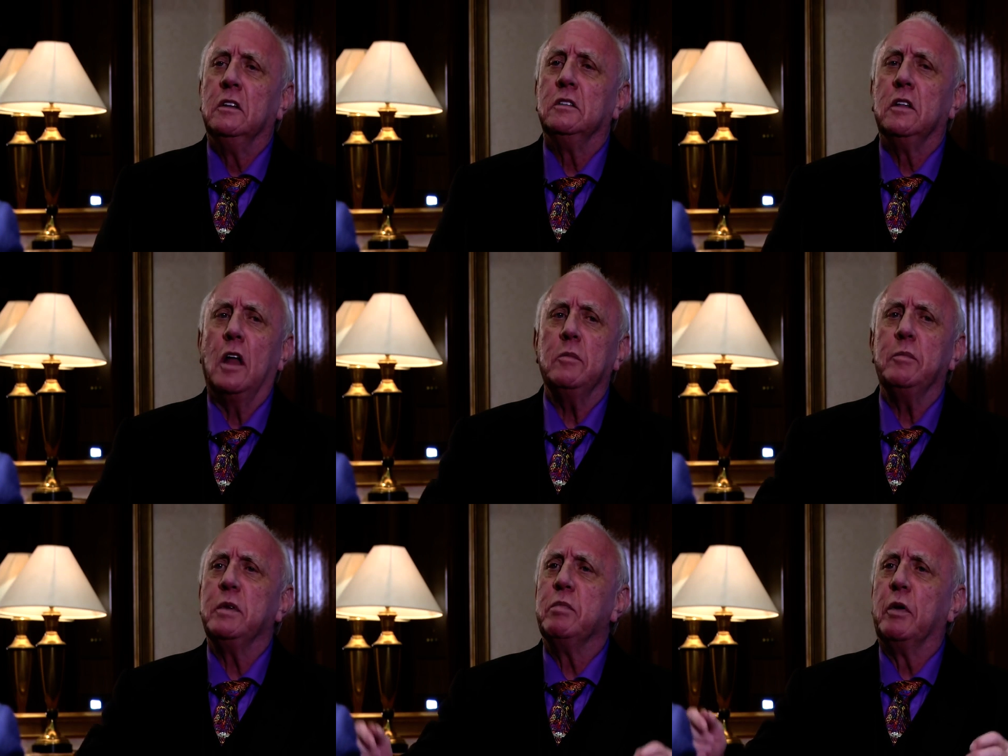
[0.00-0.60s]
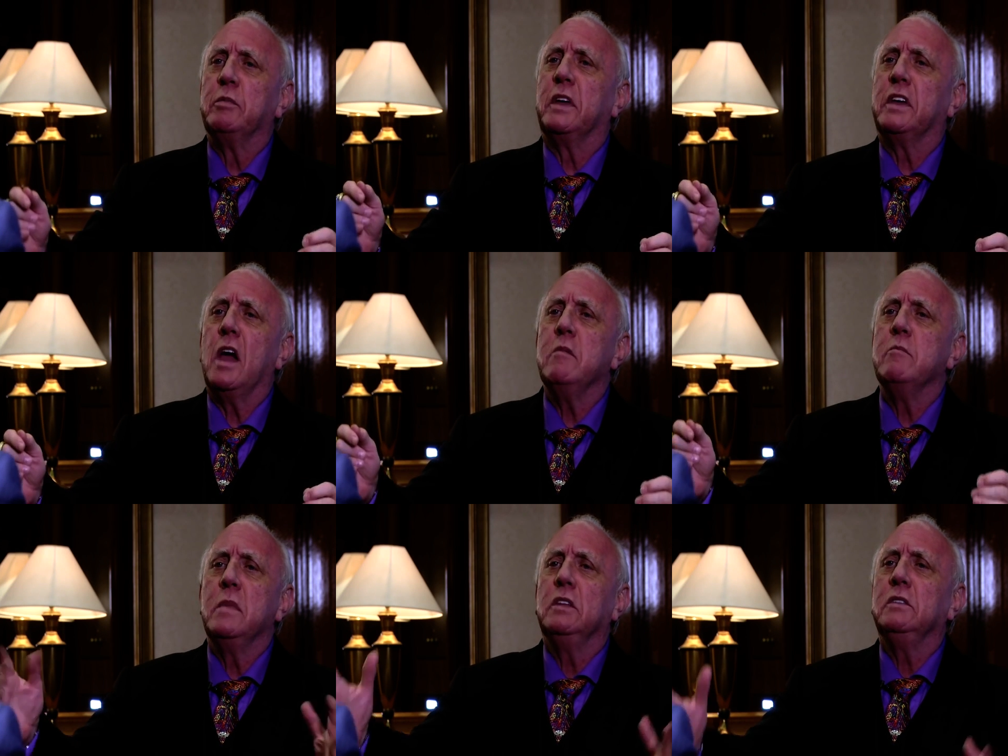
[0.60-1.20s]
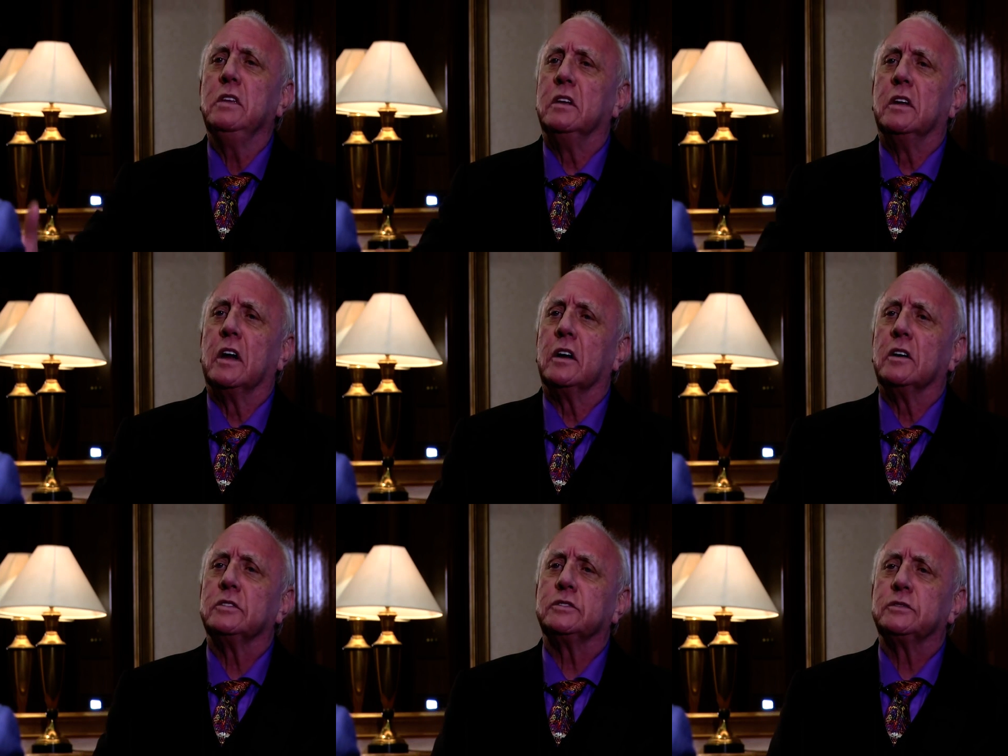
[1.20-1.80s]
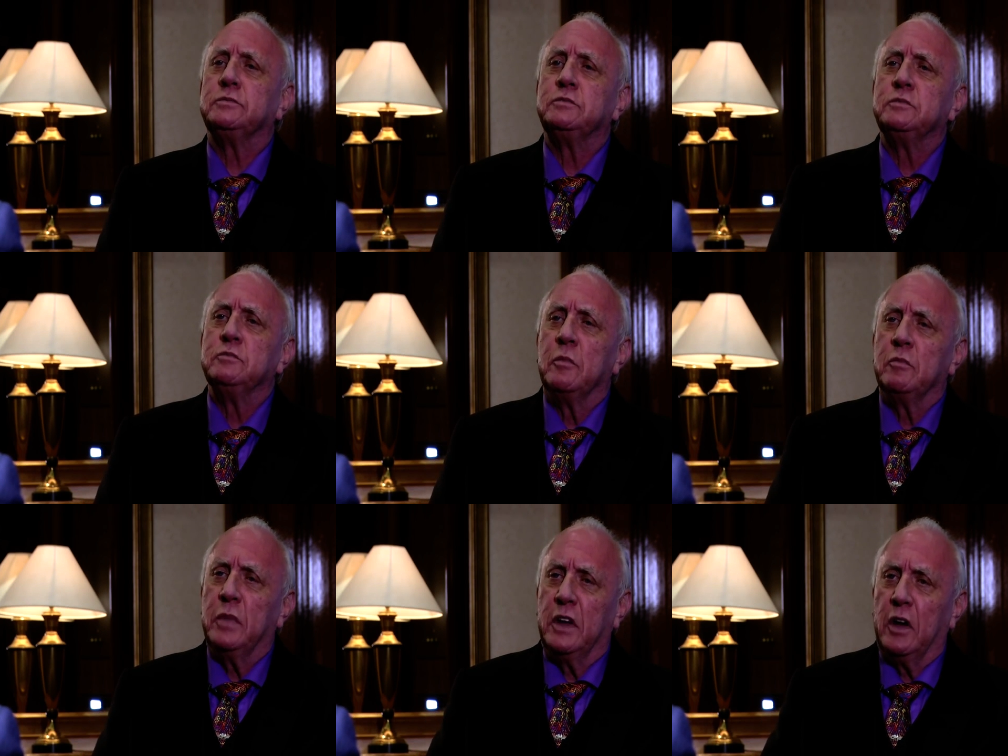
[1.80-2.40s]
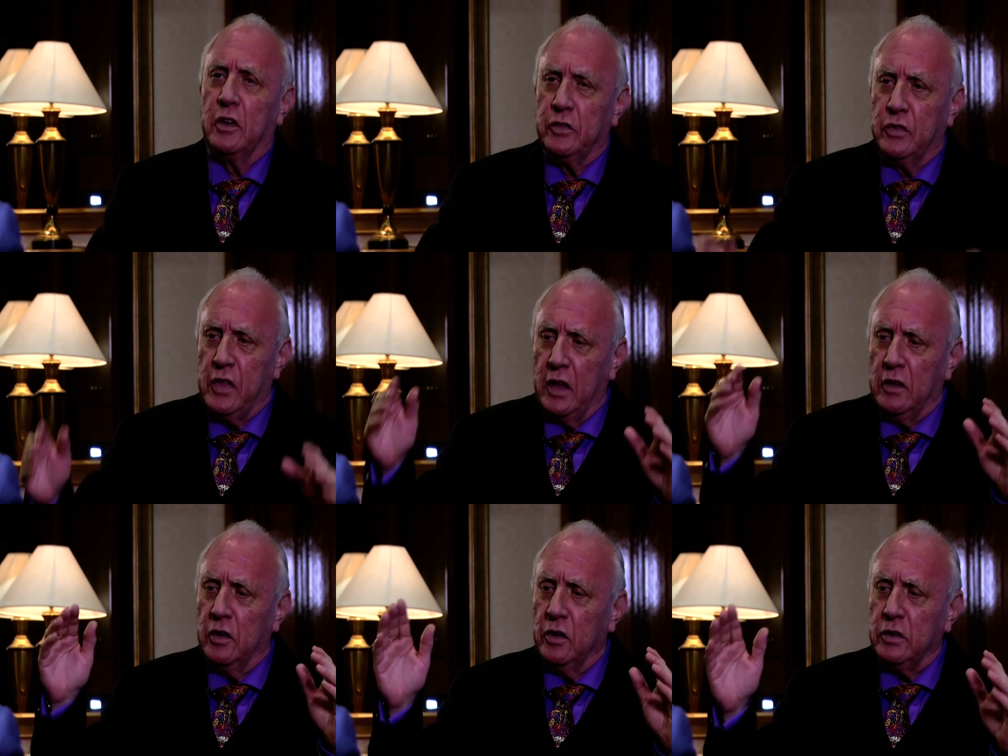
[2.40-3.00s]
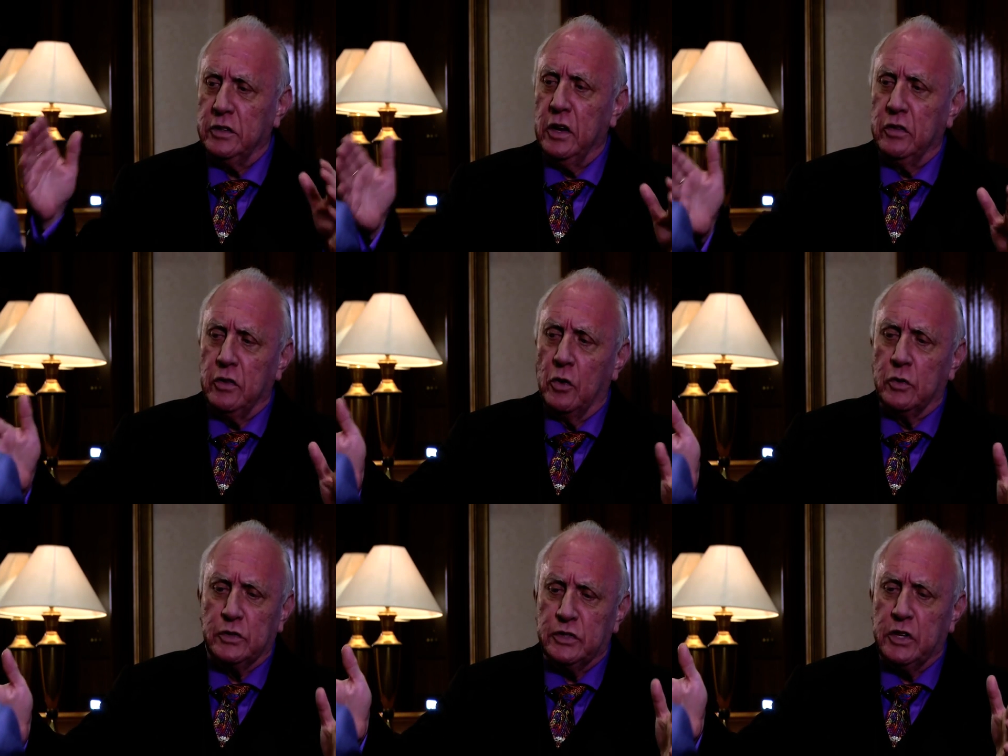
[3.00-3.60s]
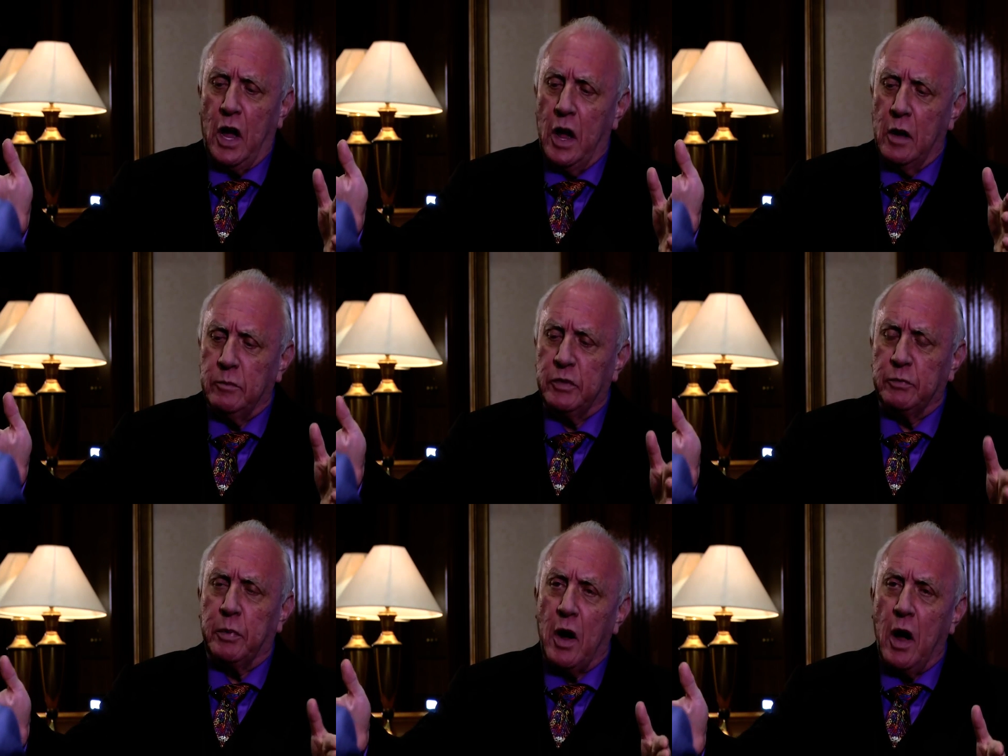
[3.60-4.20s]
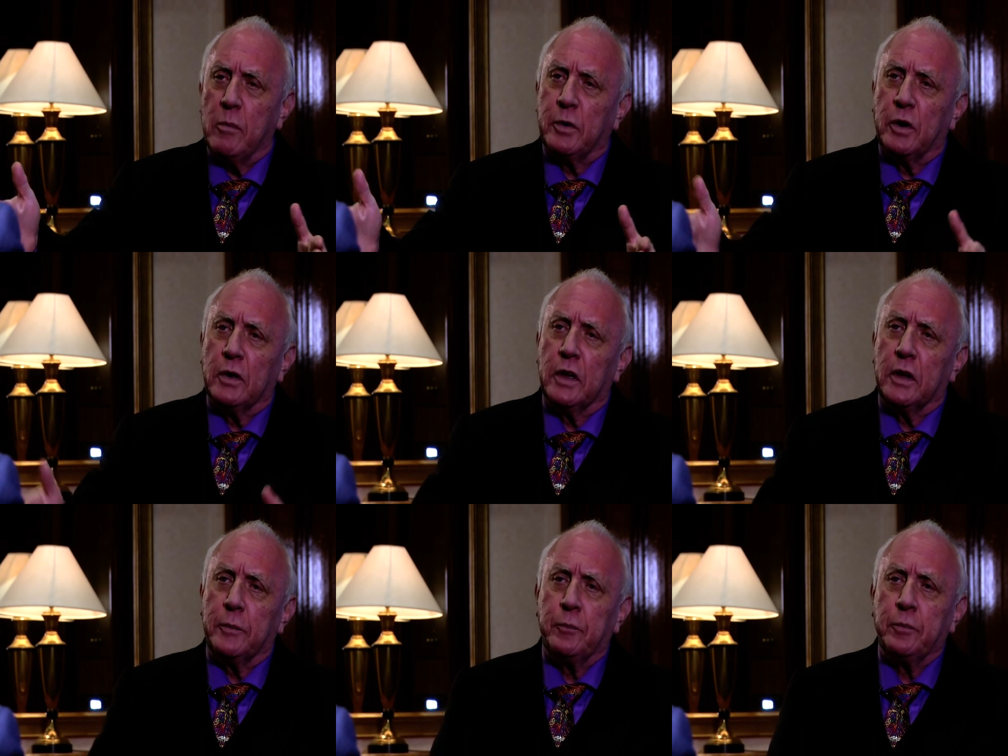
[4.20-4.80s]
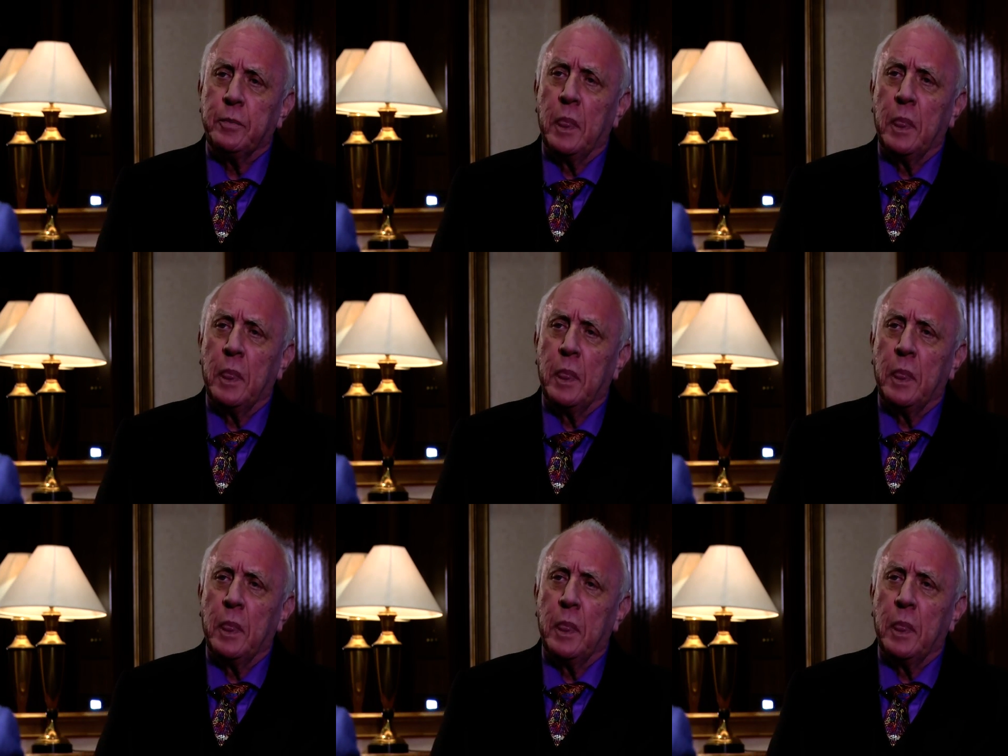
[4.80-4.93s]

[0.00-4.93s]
a lot of people became millionaires because they looked at those times properly.